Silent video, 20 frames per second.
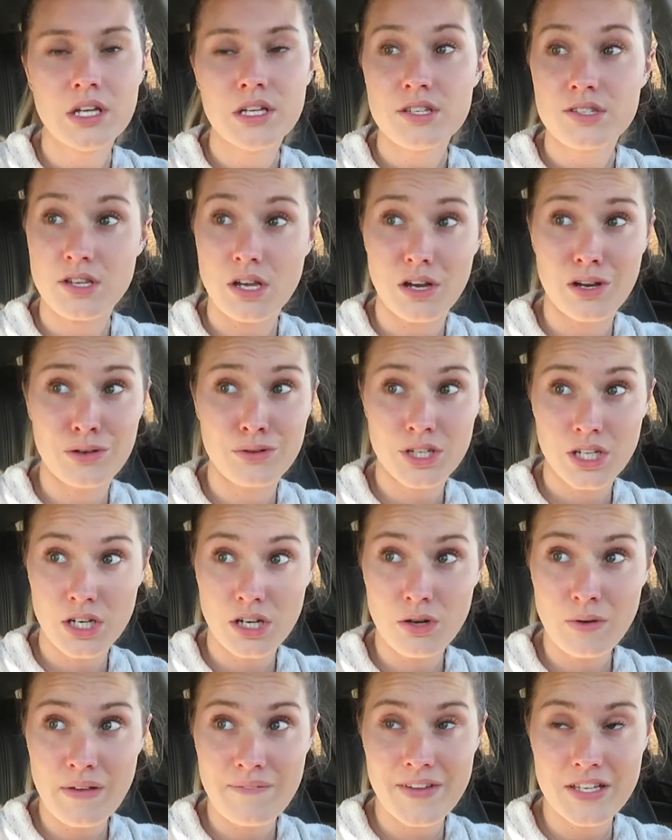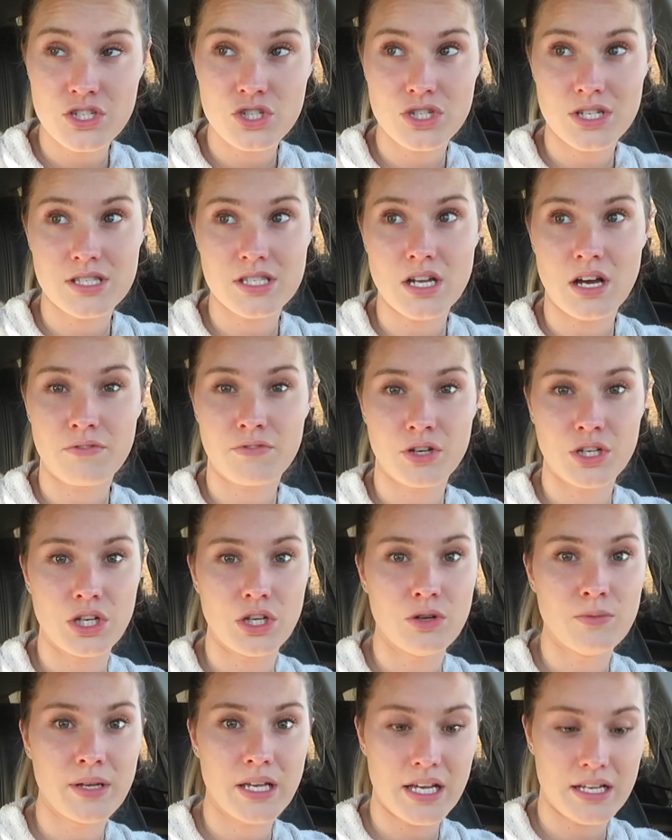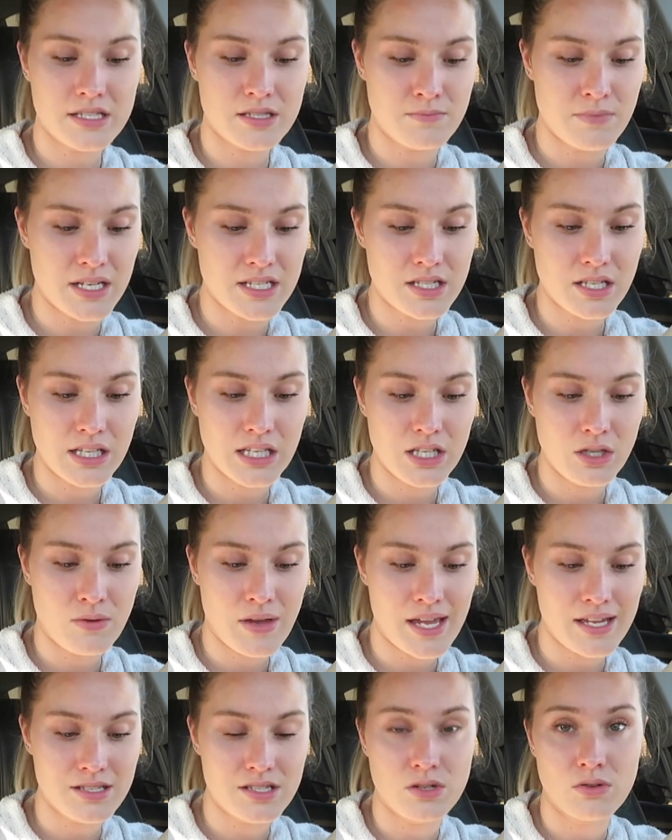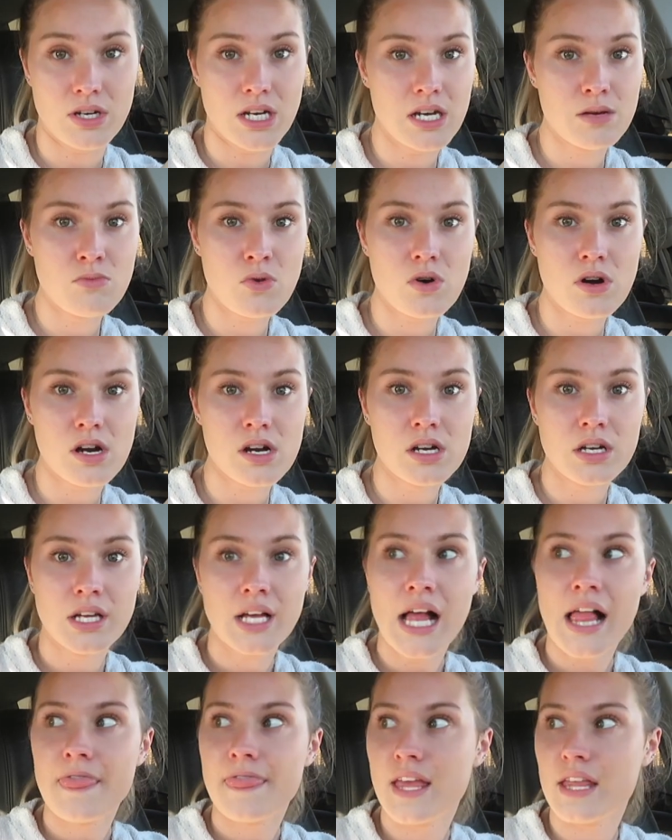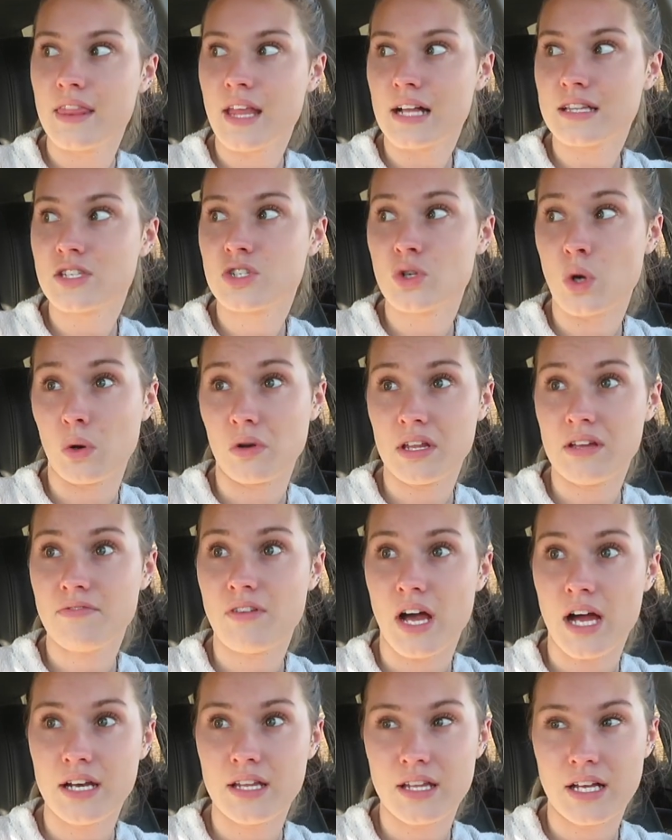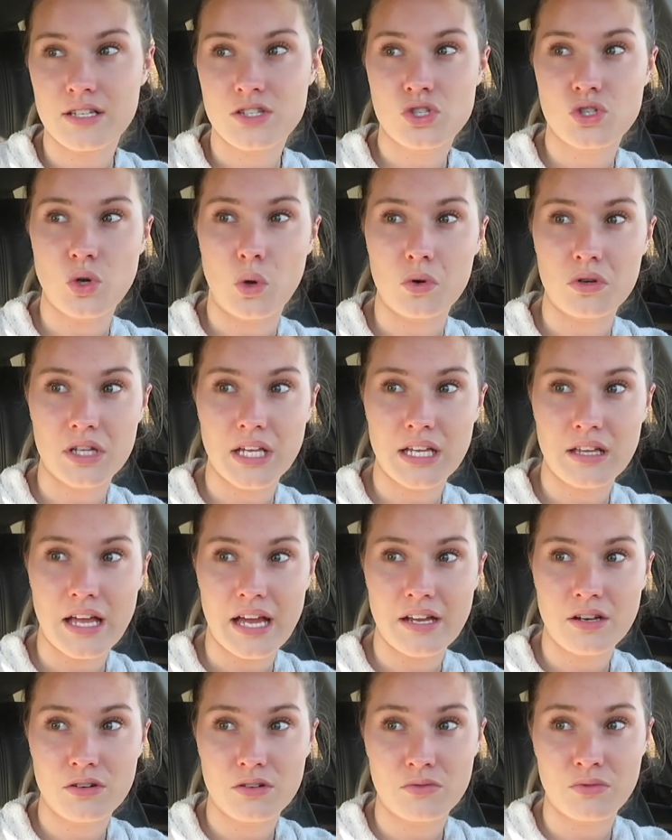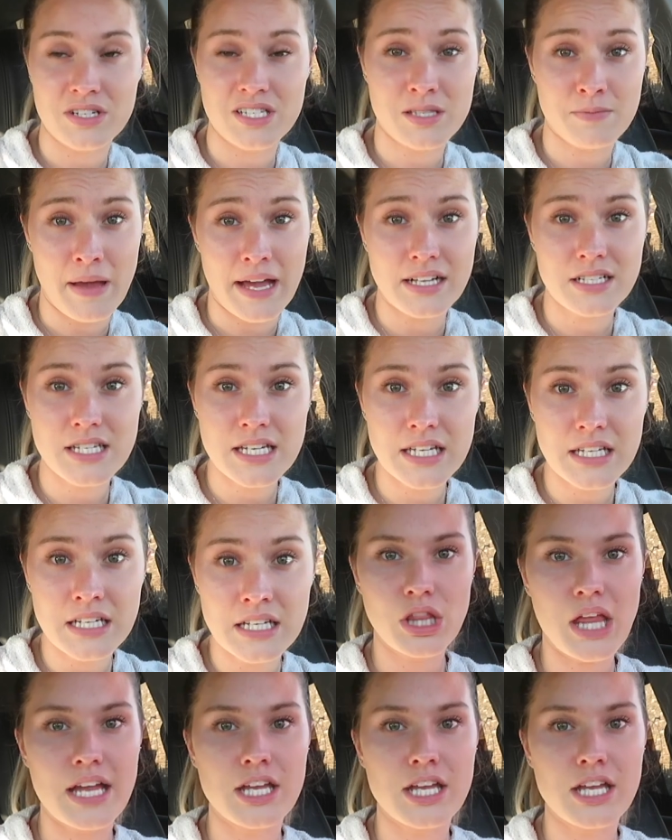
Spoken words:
So, you know, if it's just not for you because mentally you can't do it anymore, then that's totally fine and that's totally like respected.